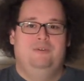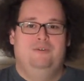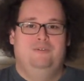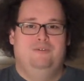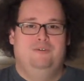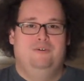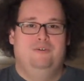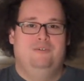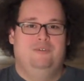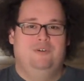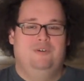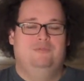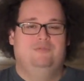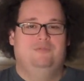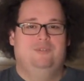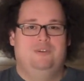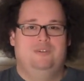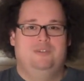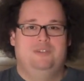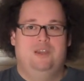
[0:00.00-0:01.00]
Before, well,
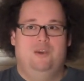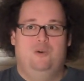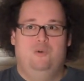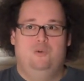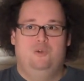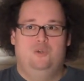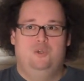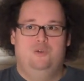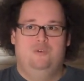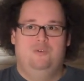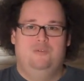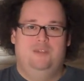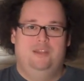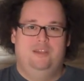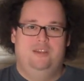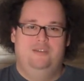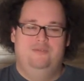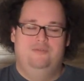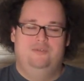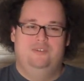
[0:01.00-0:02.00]
I was like, oh, shoot. I'm
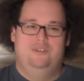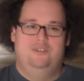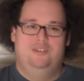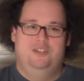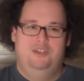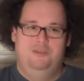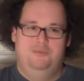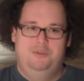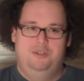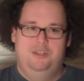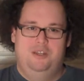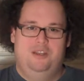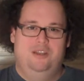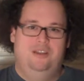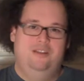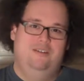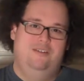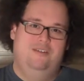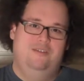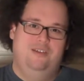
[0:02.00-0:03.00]
like, he was Egyptian.
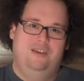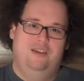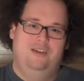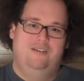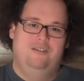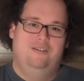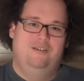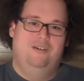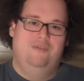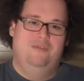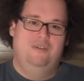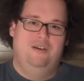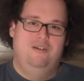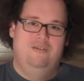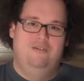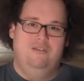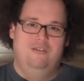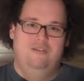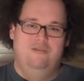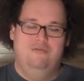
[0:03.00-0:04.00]
I didn't know that. I'm like,
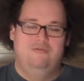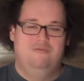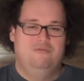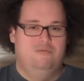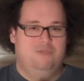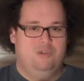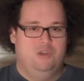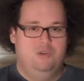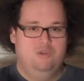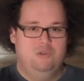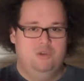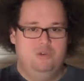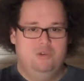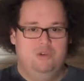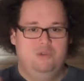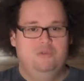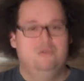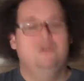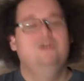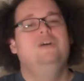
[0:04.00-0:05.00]
oh, cool. Cool, cool,
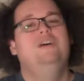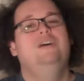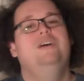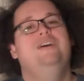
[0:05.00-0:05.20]
cool.